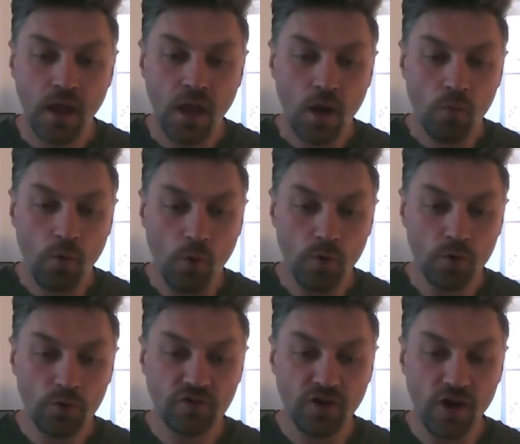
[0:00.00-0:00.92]
What we
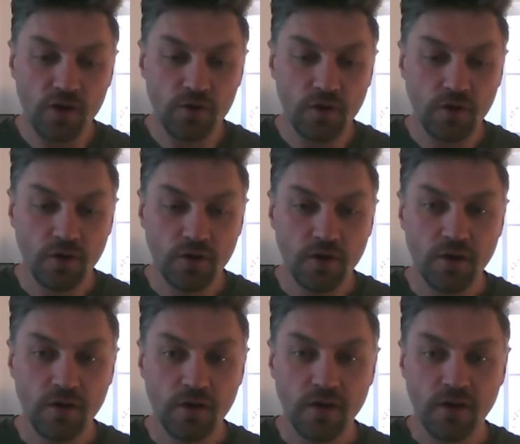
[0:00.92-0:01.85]
also
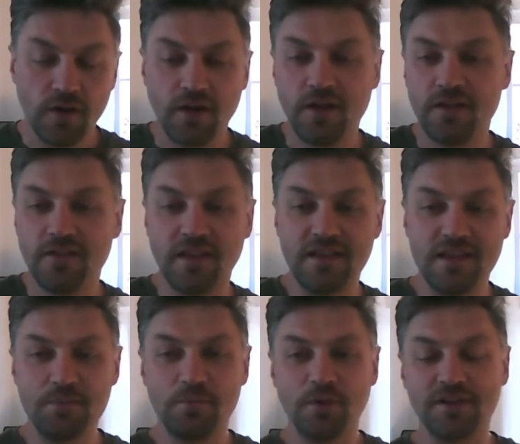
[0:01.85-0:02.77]
then
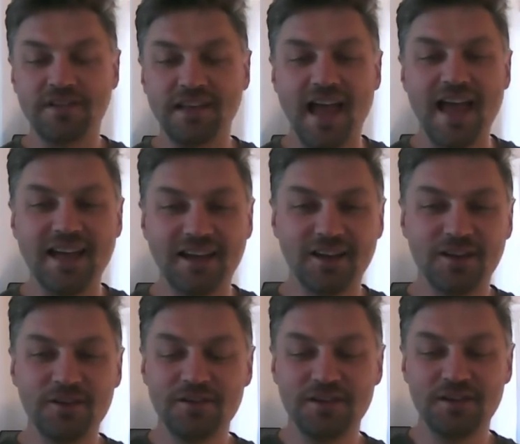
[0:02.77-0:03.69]
did was
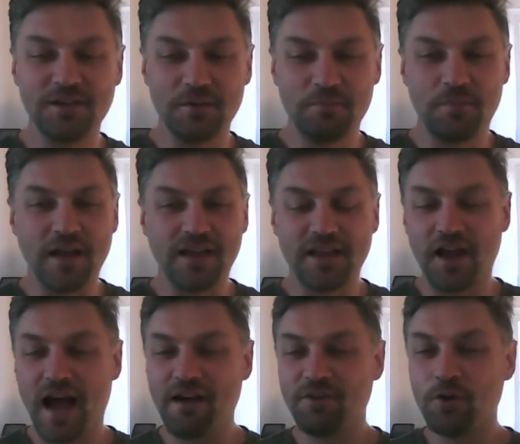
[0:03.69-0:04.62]
include,
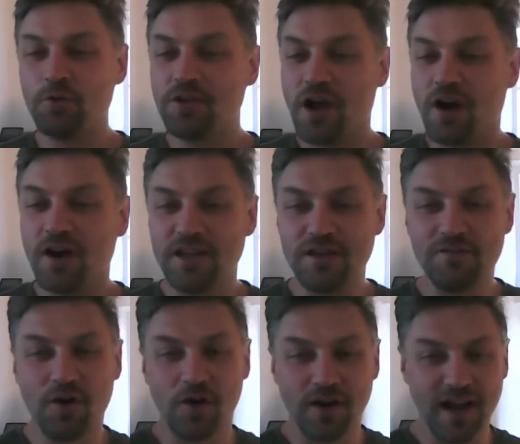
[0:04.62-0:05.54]
having all the art. You've
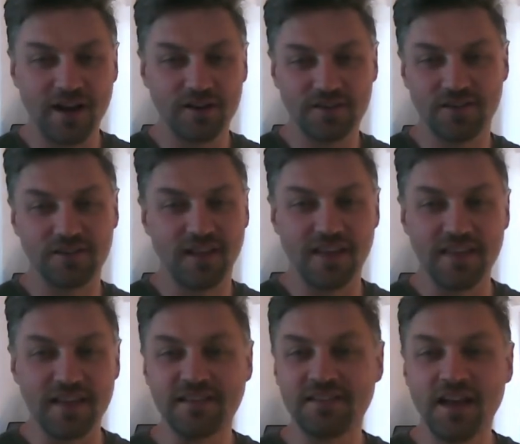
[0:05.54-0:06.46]
got characters like
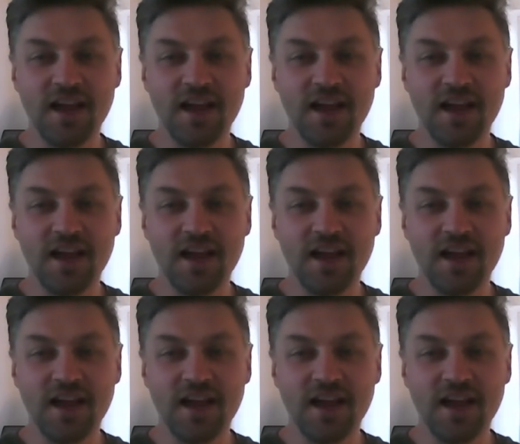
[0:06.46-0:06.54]
this.